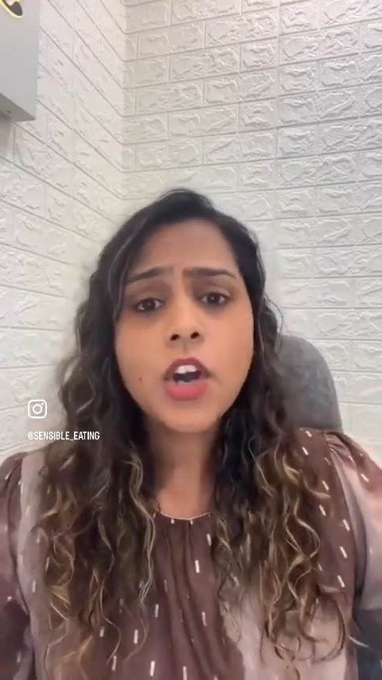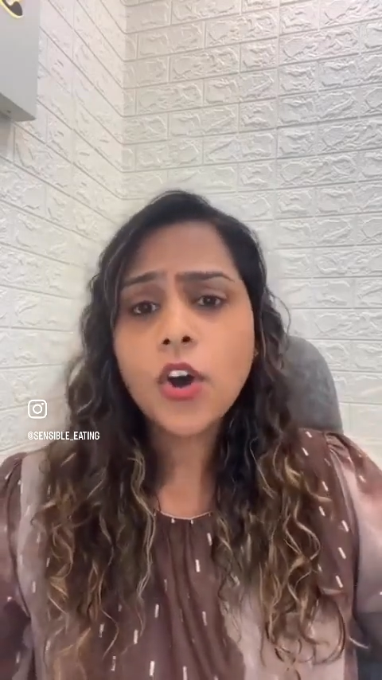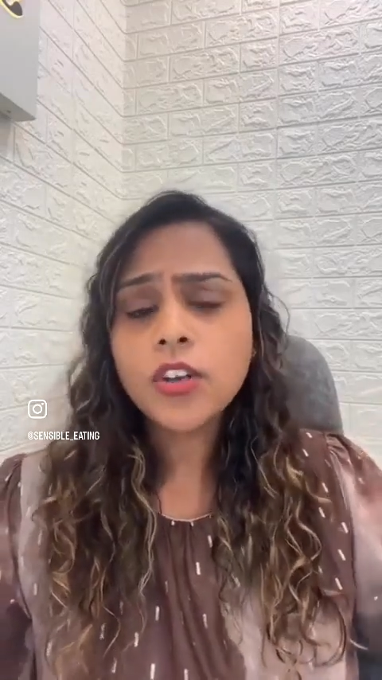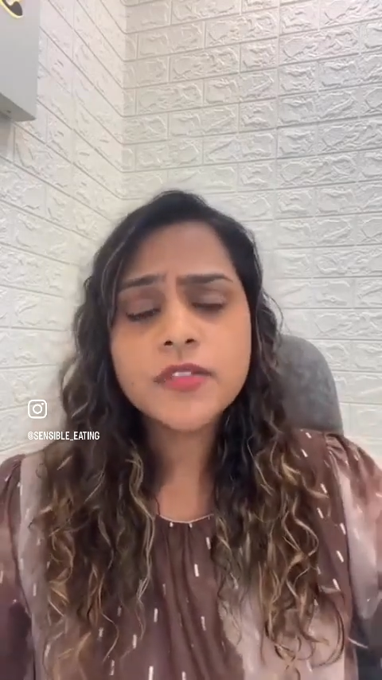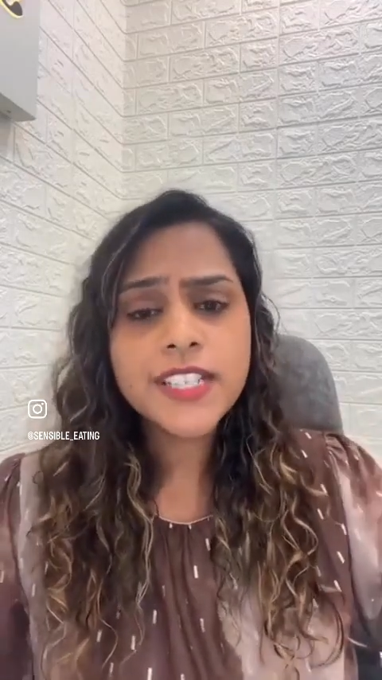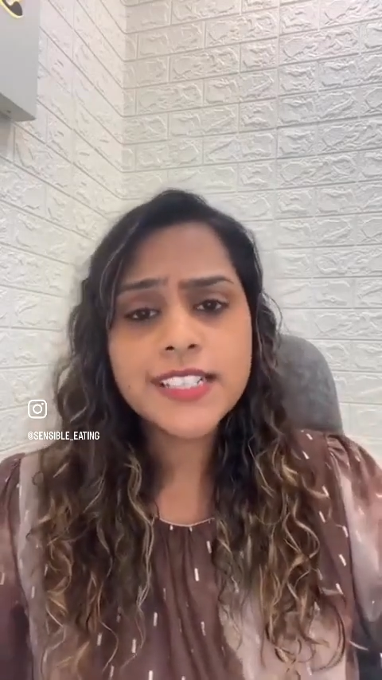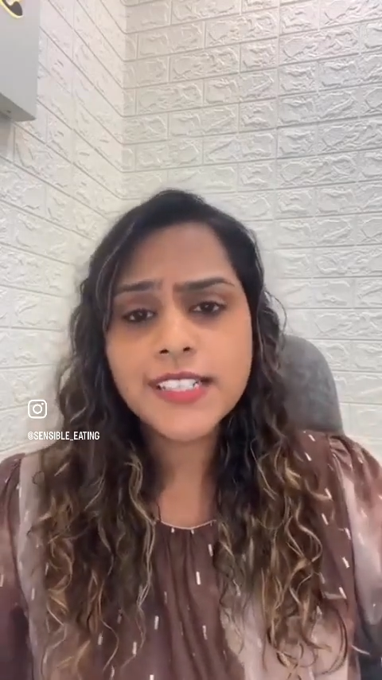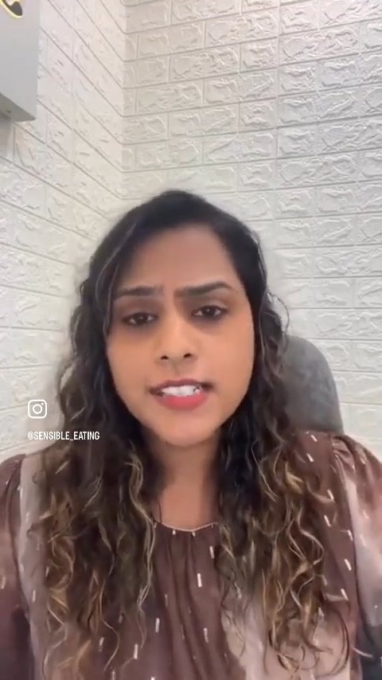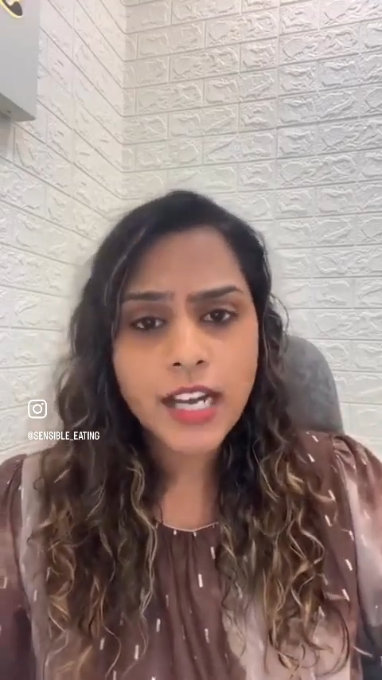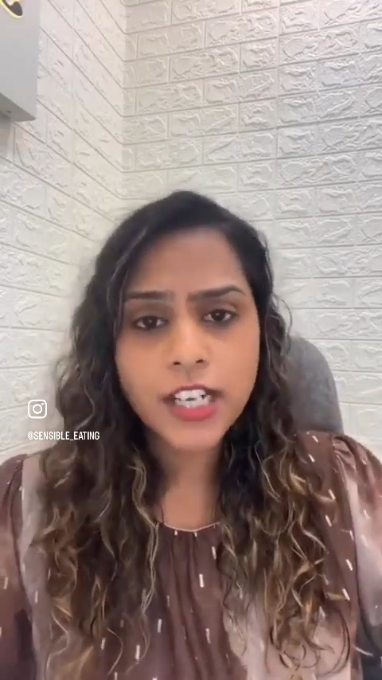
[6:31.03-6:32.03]
All of these
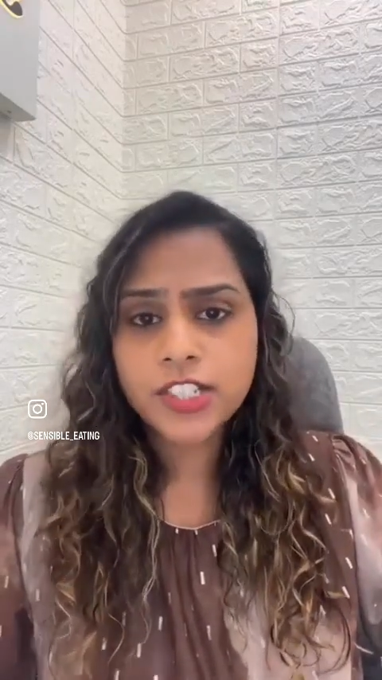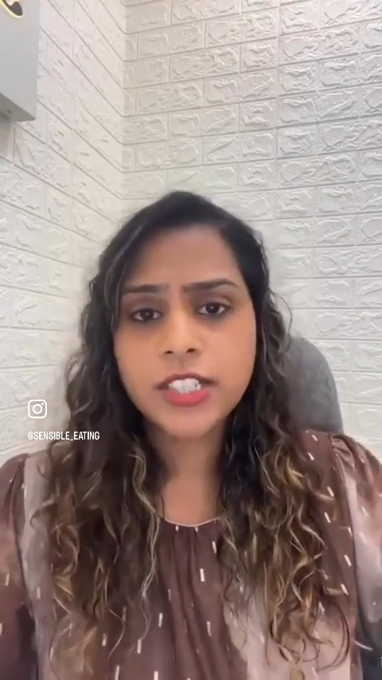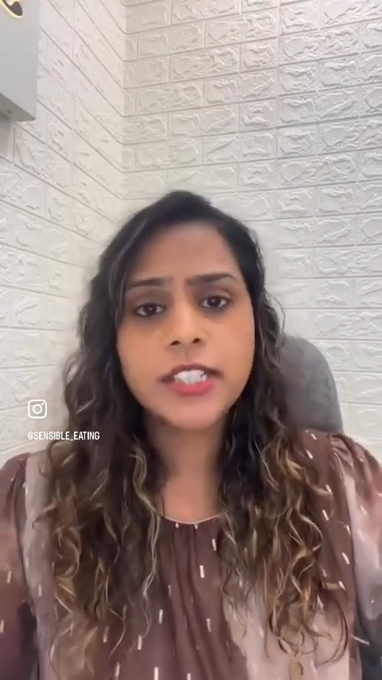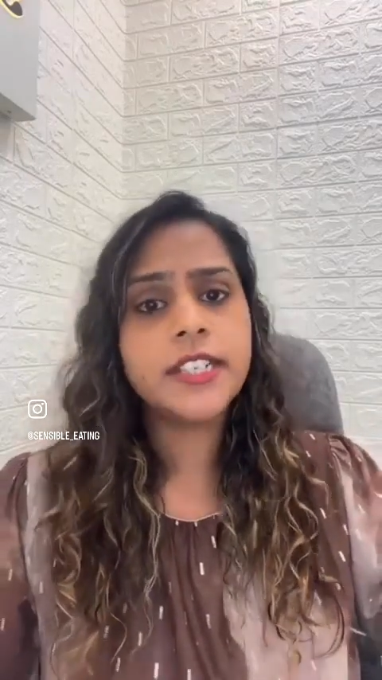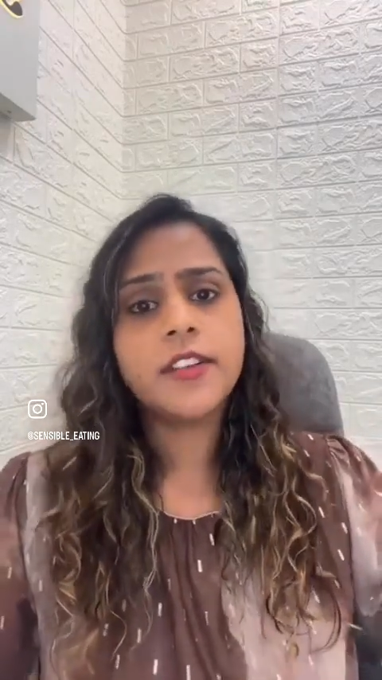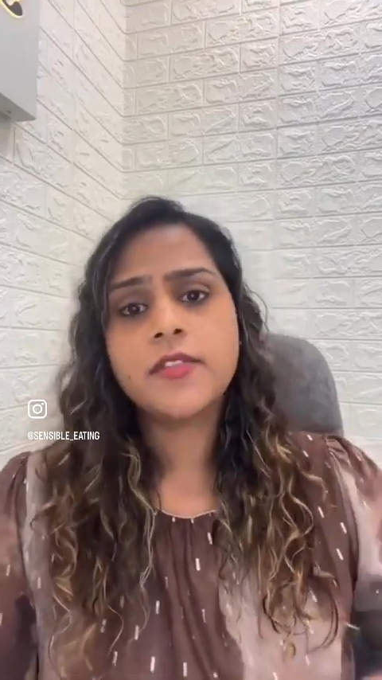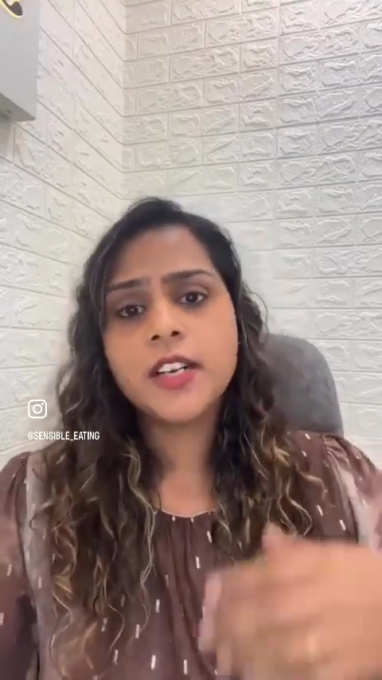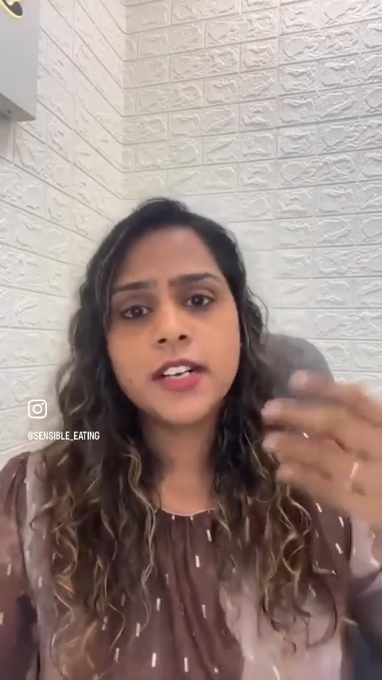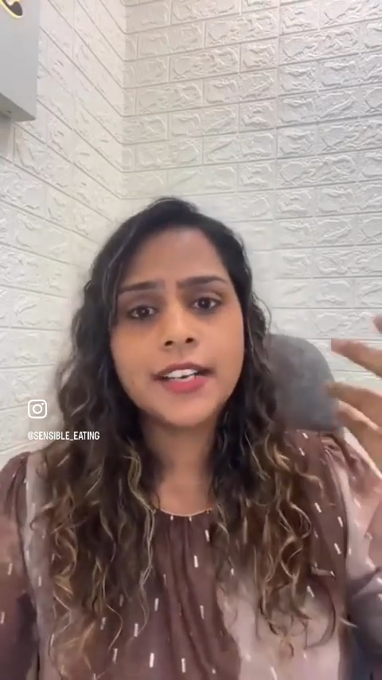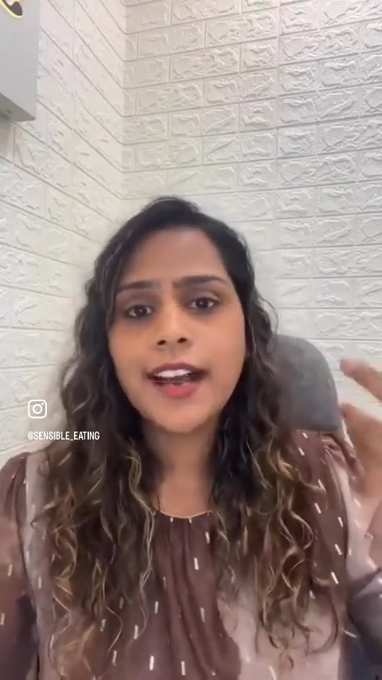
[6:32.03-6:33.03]
are starchy. They
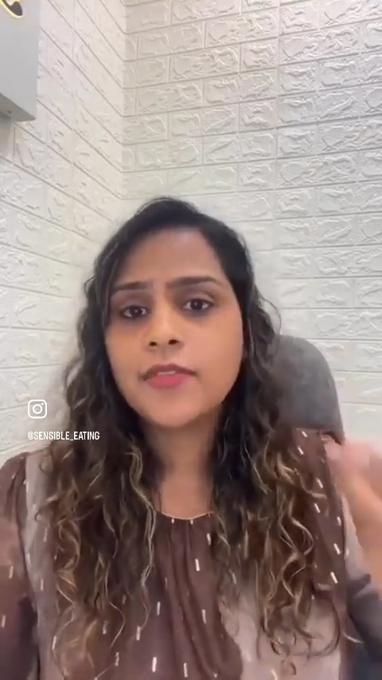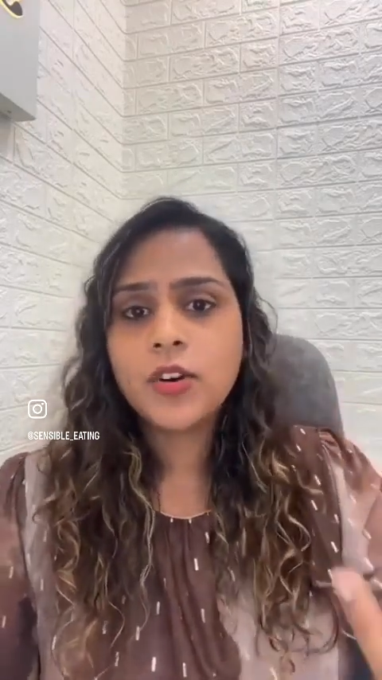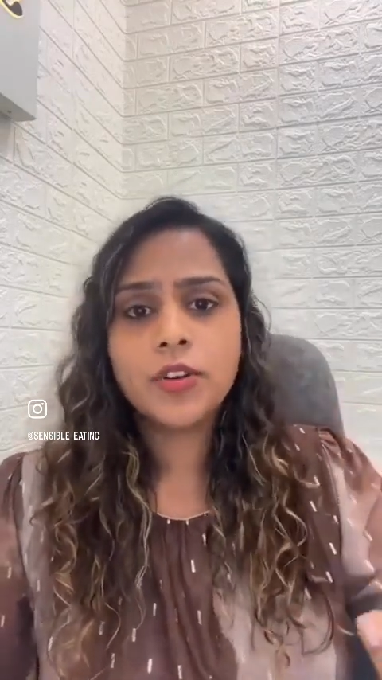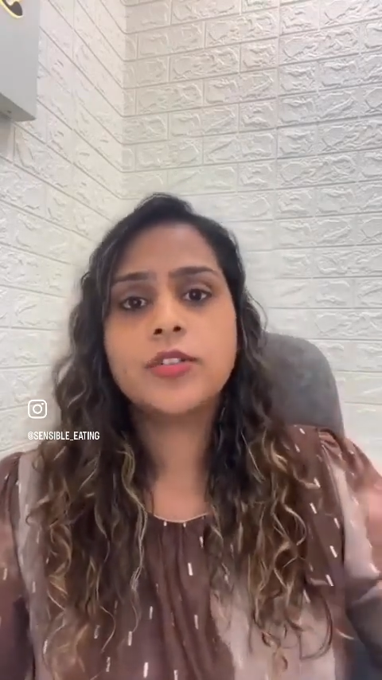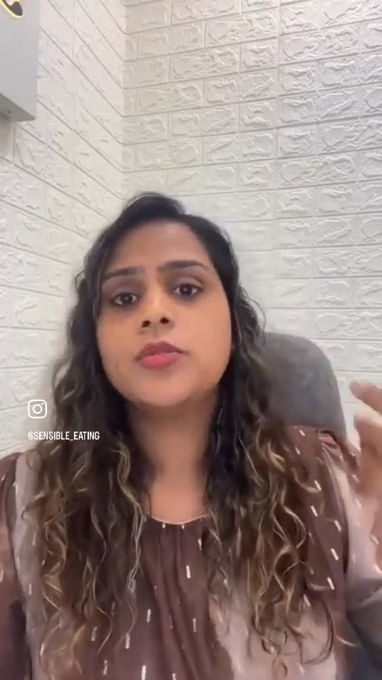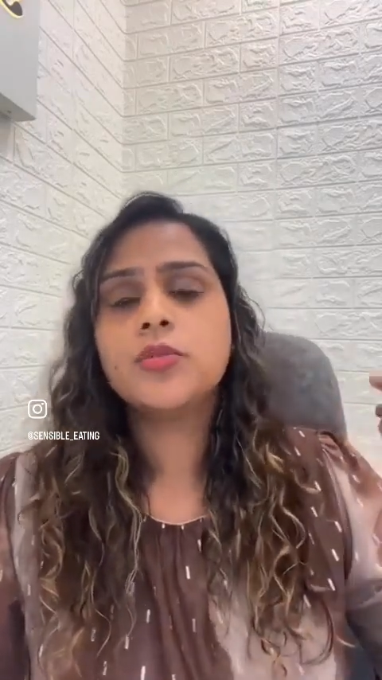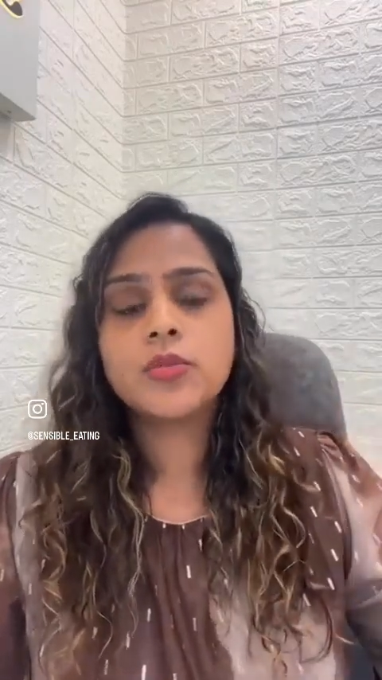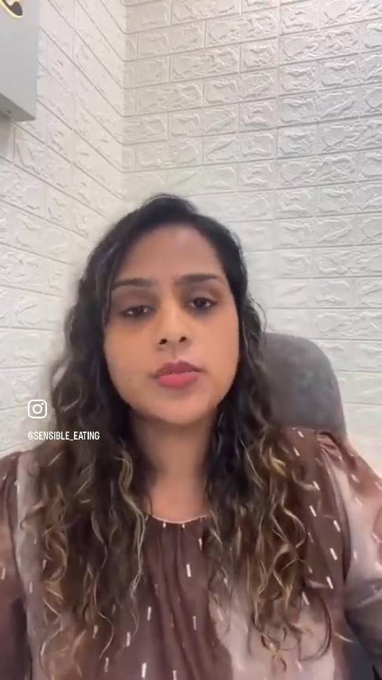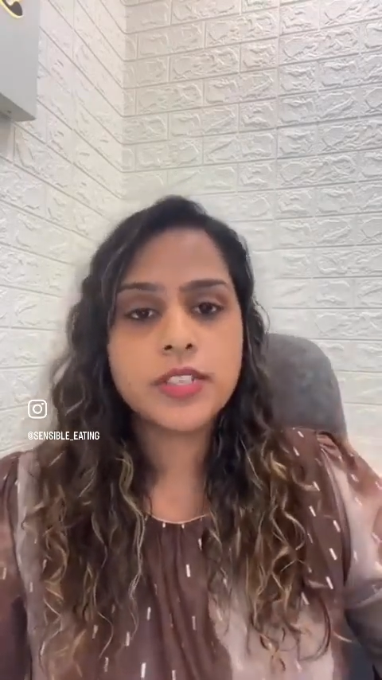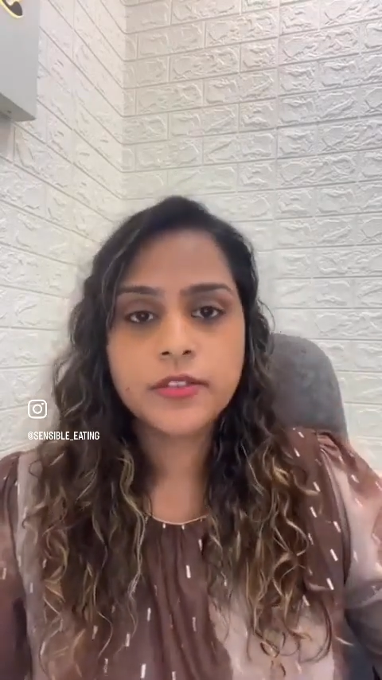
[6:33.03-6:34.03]
definitely have got
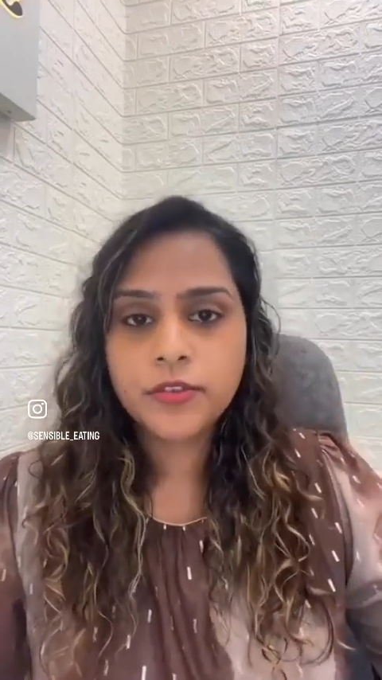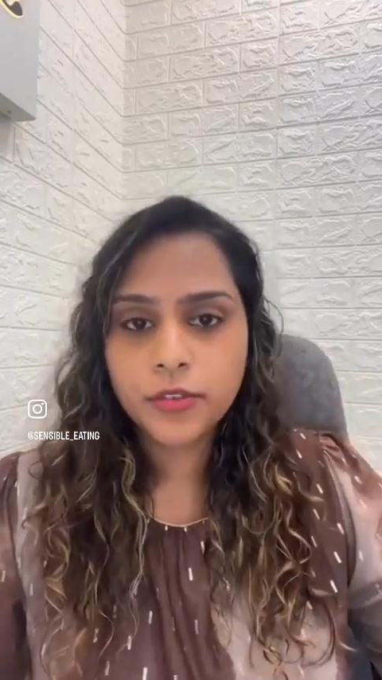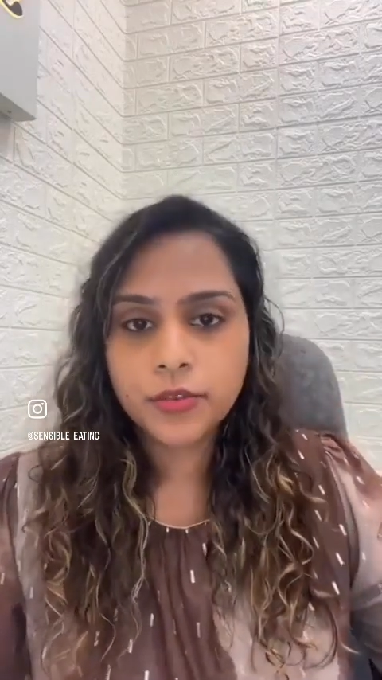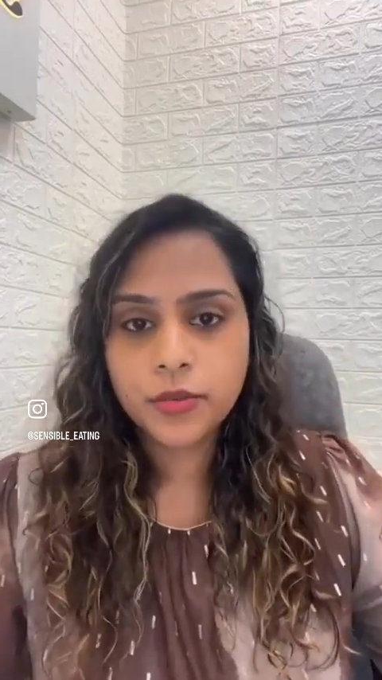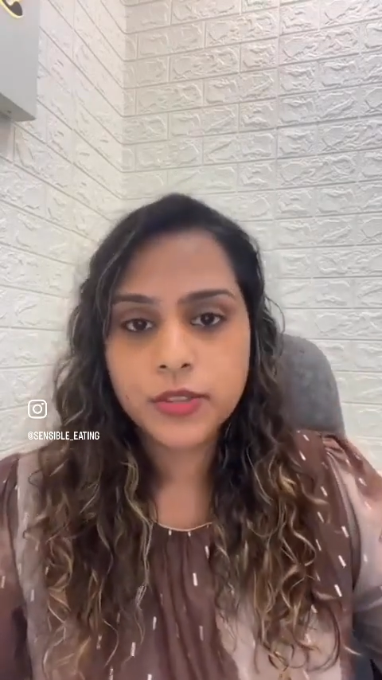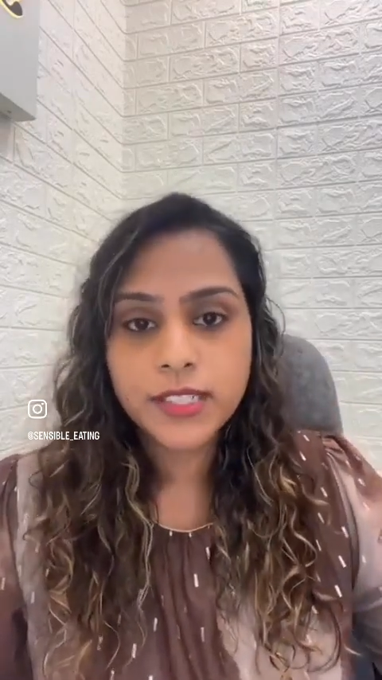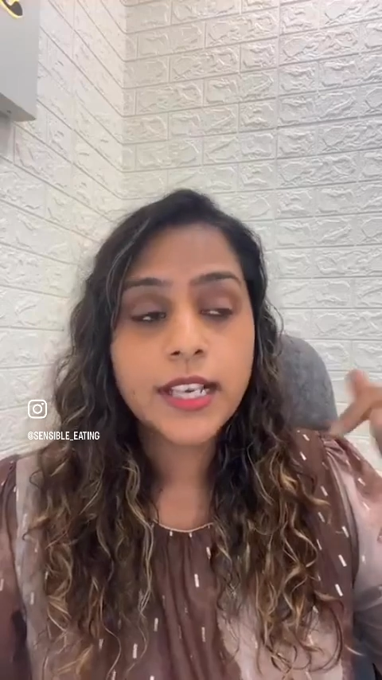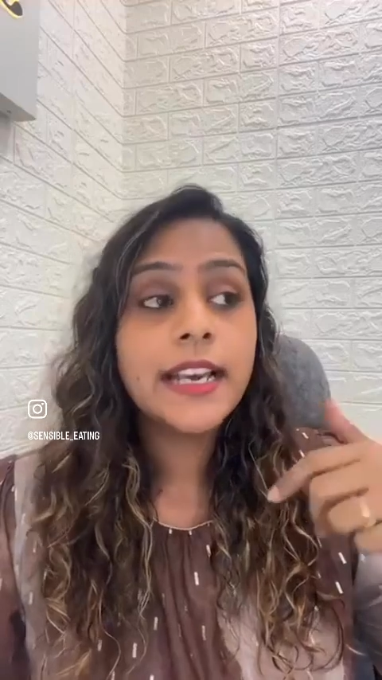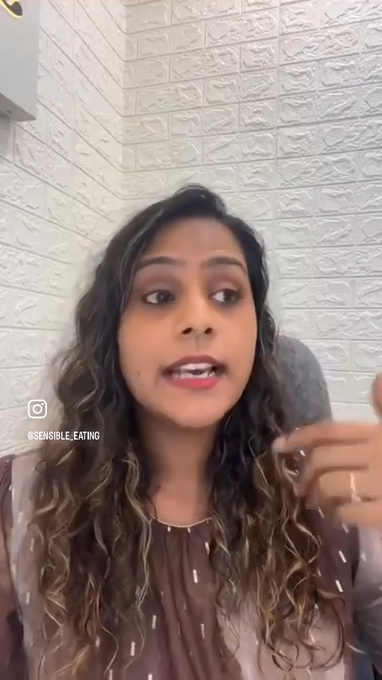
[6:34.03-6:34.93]
glucose and fructose.